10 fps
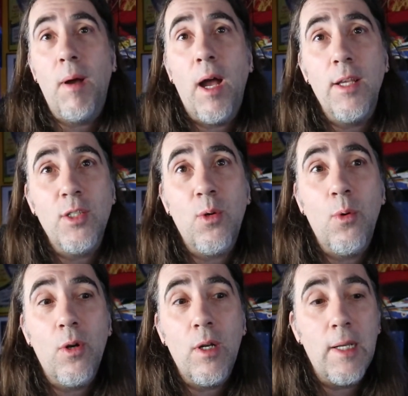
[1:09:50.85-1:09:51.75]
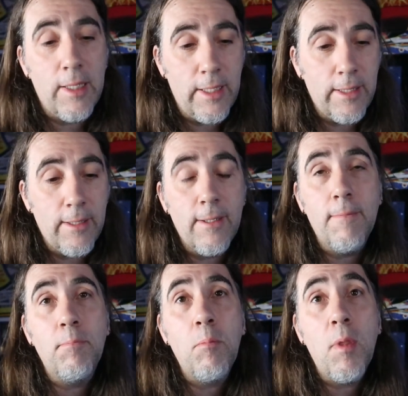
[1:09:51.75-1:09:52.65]
my high score in
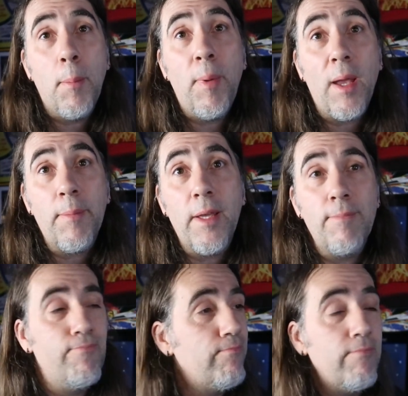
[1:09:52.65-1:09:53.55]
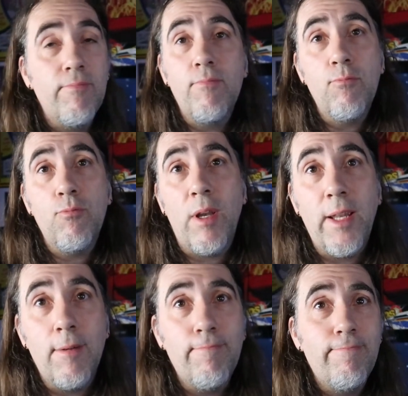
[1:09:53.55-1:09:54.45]
uh, Pac-Man
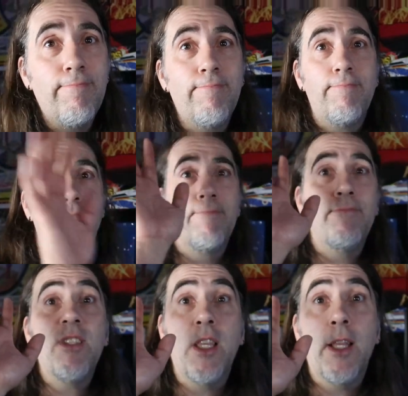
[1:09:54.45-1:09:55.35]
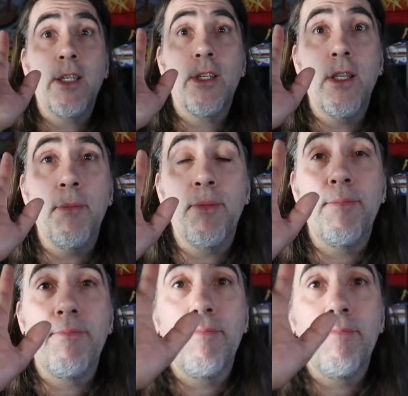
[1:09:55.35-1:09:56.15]
right now. See you in the next clip.